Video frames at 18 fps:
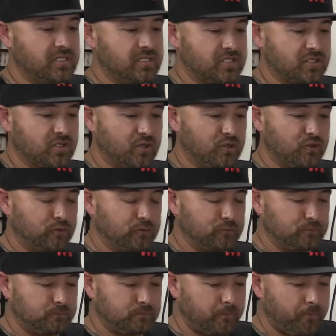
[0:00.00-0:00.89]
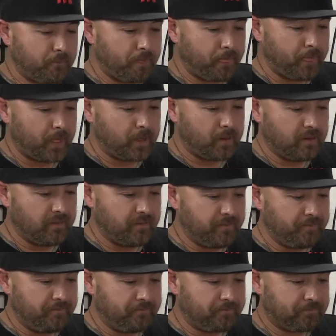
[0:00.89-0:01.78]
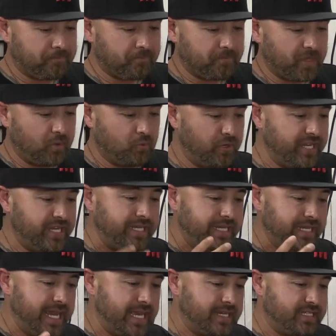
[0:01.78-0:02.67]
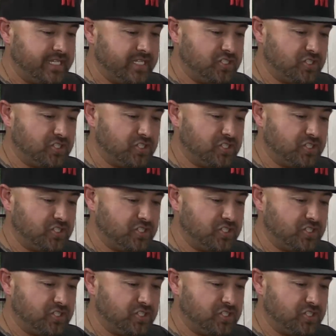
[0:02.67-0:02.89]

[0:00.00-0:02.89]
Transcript: So reconnecting